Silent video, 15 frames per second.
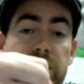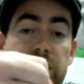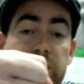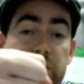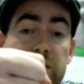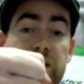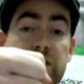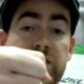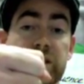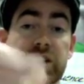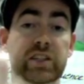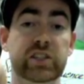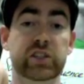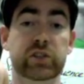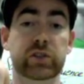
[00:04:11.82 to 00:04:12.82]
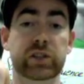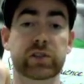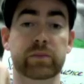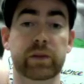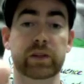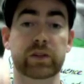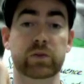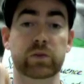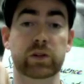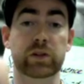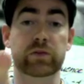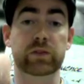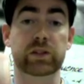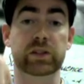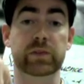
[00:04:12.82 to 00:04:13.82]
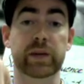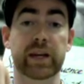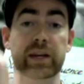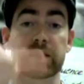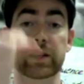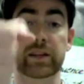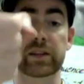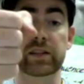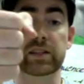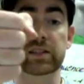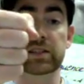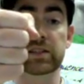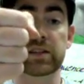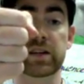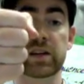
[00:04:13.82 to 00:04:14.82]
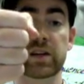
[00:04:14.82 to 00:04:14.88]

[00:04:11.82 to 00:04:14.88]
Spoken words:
Your knee is a hinge joint, meant to work front to back like this.